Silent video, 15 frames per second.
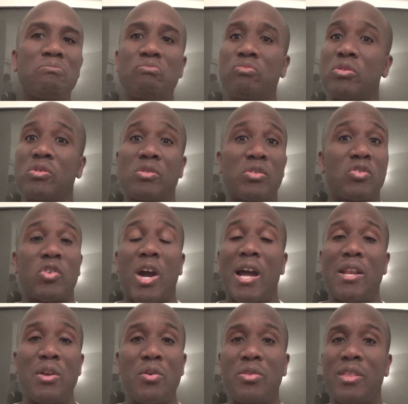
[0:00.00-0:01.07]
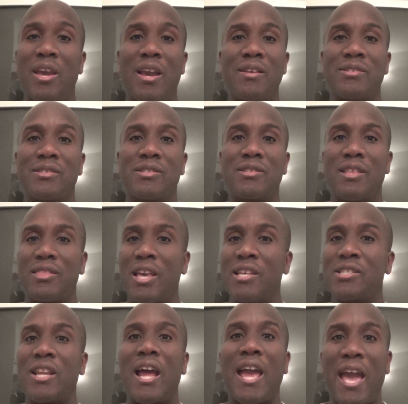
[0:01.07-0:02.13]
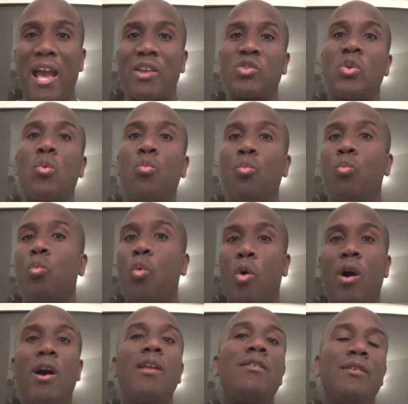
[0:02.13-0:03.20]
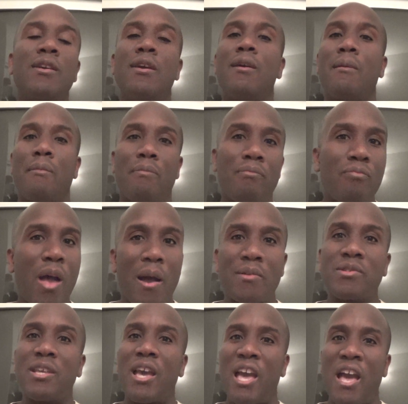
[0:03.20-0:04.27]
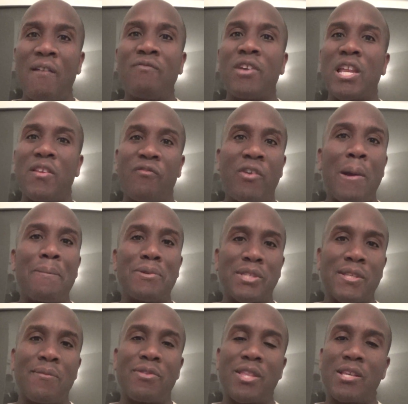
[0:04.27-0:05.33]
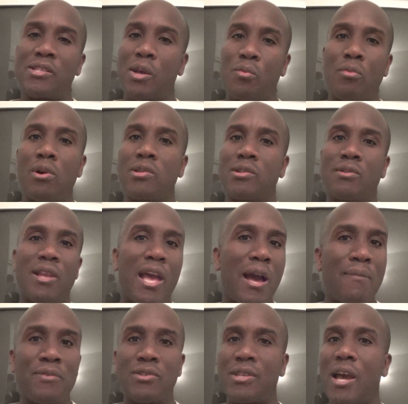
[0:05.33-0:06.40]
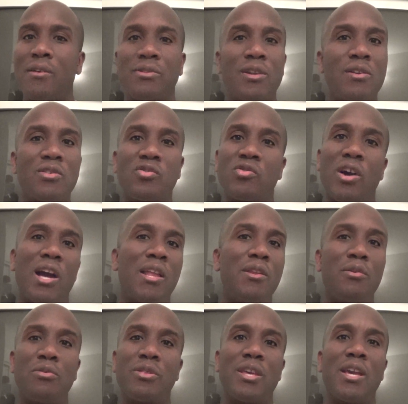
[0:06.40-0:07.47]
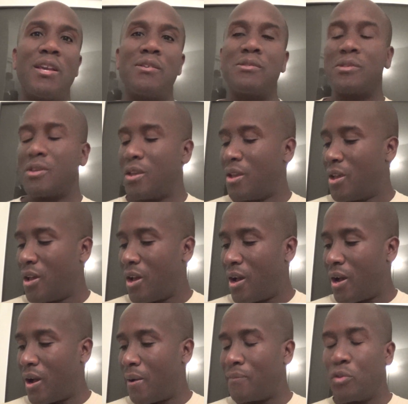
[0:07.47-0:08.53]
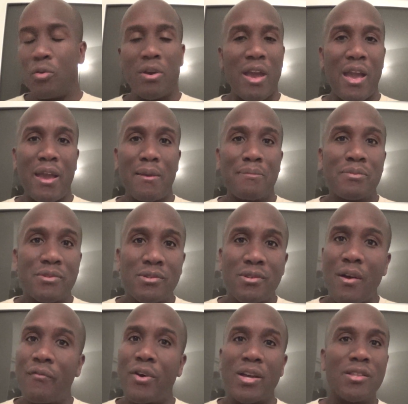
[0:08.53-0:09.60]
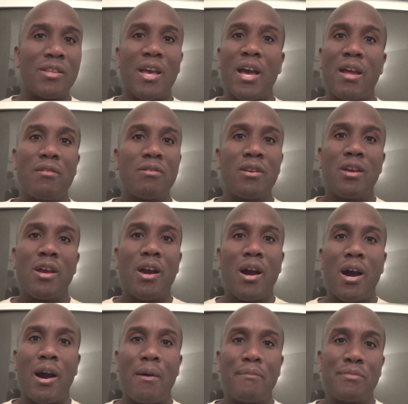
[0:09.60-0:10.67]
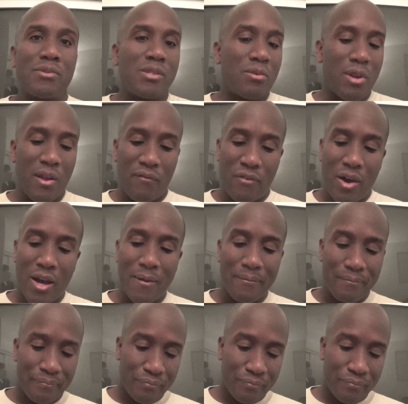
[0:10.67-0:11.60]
just to try new things that I actually want. I would say I have 95% of the things I want. So now I'm just out there just trying new things, new games, stuff like that. See what I find.